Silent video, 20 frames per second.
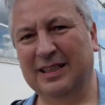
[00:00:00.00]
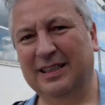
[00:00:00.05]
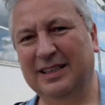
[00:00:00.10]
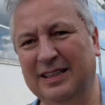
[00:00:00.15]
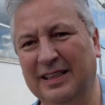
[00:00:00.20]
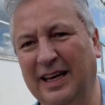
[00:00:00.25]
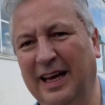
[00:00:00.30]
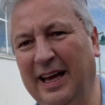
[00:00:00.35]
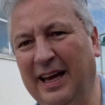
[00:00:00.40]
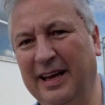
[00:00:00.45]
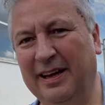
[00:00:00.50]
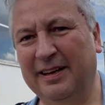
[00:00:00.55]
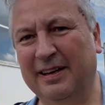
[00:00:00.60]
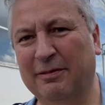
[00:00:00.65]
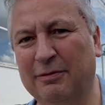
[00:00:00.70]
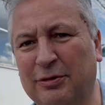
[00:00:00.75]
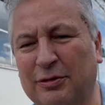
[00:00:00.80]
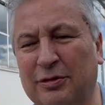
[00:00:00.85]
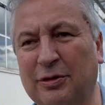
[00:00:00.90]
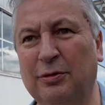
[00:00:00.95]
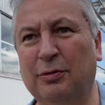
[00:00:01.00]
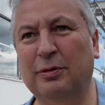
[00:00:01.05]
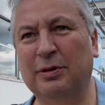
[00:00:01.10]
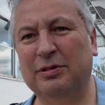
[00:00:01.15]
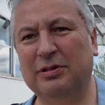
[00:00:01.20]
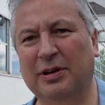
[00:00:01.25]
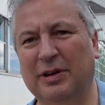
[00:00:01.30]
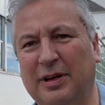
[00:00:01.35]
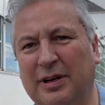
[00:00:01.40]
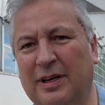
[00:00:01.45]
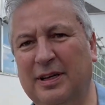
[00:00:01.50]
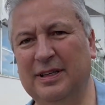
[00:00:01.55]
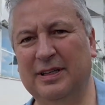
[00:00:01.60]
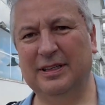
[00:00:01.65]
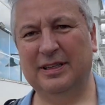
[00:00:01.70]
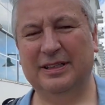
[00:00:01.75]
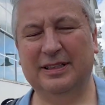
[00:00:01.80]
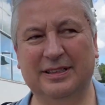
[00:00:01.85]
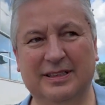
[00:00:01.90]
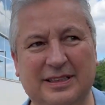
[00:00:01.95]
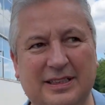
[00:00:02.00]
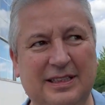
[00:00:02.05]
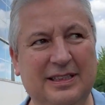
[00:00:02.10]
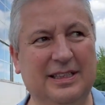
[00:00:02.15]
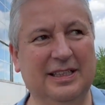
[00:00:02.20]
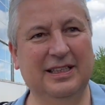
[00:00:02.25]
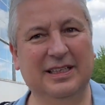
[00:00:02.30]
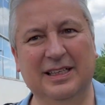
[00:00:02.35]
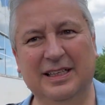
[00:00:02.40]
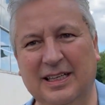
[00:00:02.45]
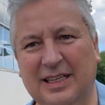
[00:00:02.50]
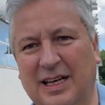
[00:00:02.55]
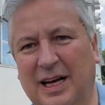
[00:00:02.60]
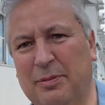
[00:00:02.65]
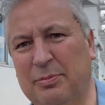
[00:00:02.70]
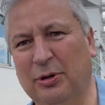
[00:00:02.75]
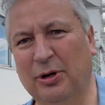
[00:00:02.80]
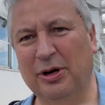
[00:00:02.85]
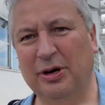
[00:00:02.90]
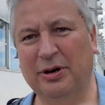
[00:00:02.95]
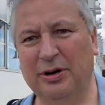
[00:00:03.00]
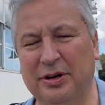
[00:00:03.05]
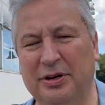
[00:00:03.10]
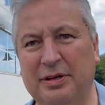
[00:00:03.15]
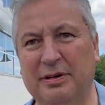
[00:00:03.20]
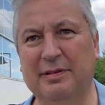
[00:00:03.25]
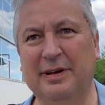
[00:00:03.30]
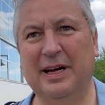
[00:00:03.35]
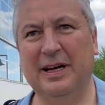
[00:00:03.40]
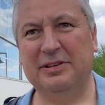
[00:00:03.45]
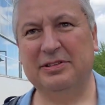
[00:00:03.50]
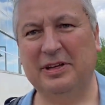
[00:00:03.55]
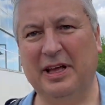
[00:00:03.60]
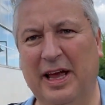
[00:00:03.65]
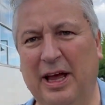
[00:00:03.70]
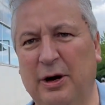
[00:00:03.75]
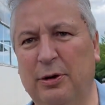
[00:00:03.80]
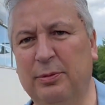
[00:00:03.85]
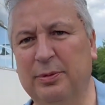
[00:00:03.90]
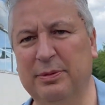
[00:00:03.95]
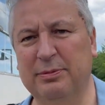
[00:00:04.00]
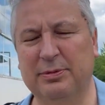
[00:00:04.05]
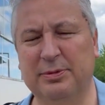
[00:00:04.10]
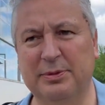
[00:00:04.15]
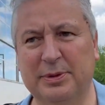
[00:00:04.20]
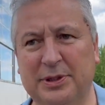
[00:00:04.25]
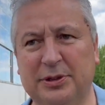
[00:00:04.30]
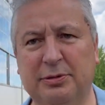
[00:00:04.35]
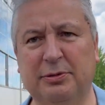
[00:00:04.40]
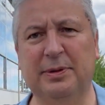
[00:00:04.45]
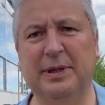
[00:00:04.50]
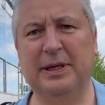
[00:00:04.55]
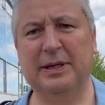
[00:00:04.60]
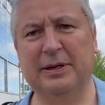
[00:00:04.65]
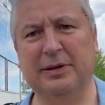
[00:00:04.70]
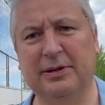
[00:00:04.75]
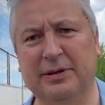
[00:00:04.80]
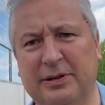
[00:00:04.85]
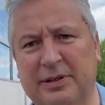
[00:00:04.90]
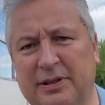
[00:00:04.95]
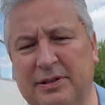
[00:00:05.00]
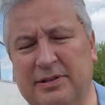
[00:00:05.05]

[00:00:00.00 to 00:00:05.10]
yeah, it was always a priority of ours to help them as much as we could